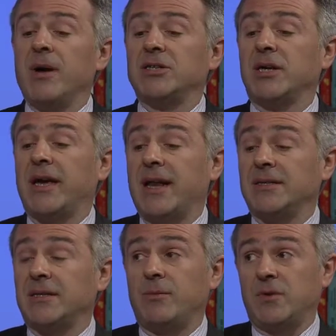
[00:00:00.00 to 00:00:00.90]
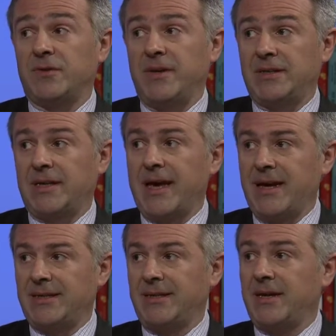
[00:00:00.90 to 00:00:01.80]
much against the more
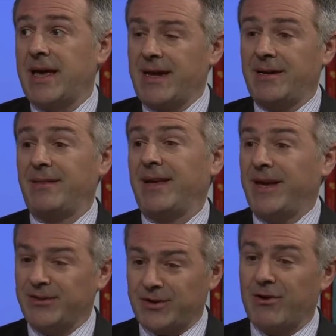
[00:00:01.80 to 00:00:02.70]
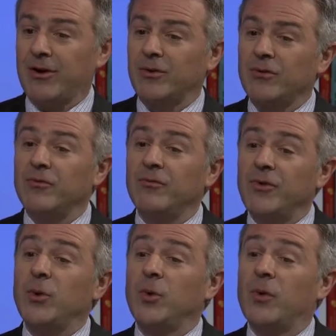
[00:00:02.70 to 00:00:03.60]
sophisticated and I think historical
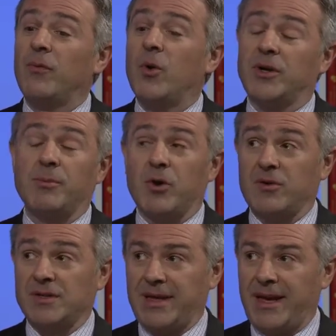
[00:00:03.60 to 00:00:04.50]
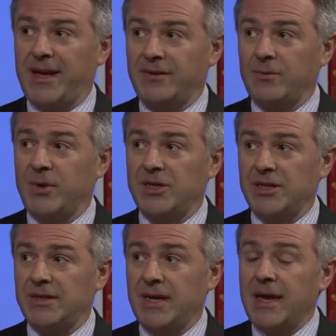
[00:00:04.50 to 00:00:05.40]
view of what democracy is, which
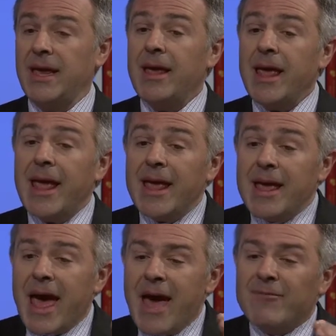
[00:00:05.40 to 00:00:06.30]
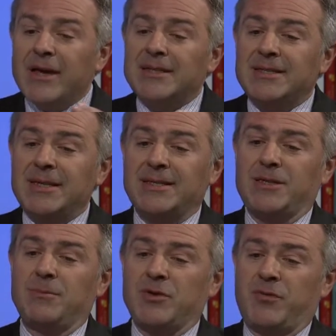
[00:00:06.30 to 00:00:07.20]
is having
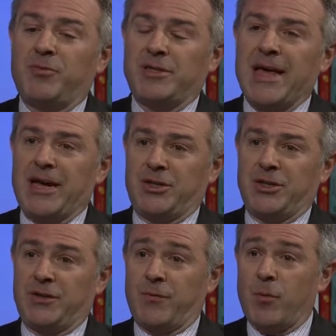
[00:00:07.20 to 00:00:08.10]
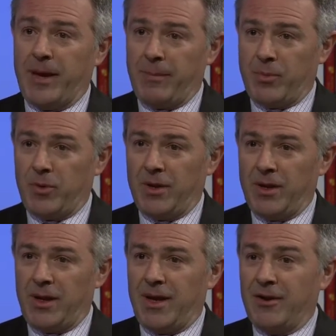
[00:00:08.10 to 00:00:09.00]
systems of protections for people
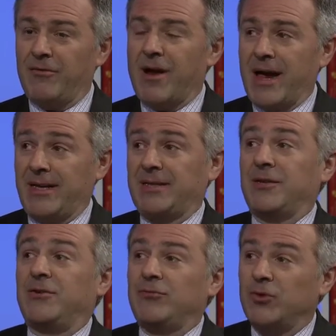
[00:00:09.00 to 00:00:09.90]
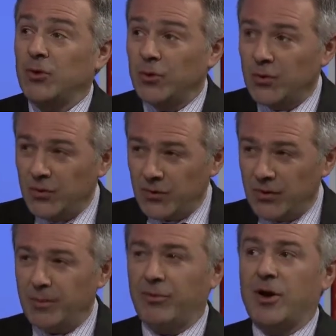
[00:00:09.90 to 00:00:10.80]
and rights and rules
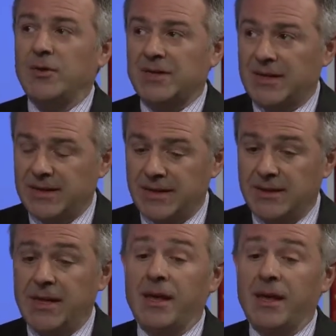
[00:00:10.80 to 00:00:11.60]
and processes